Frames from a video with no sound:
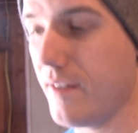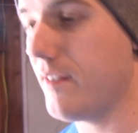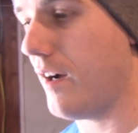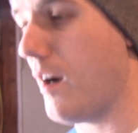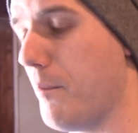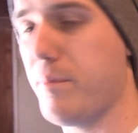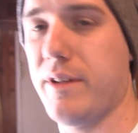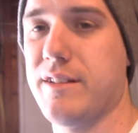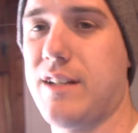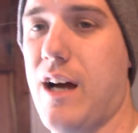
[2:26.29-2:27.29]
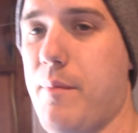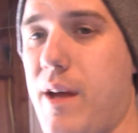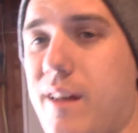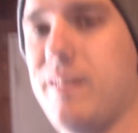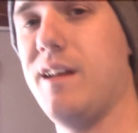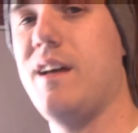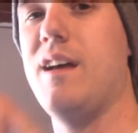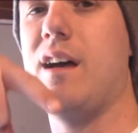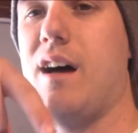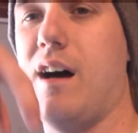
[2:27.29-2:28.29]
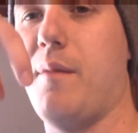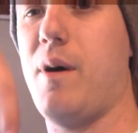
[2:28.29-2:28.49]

Um, please comment um,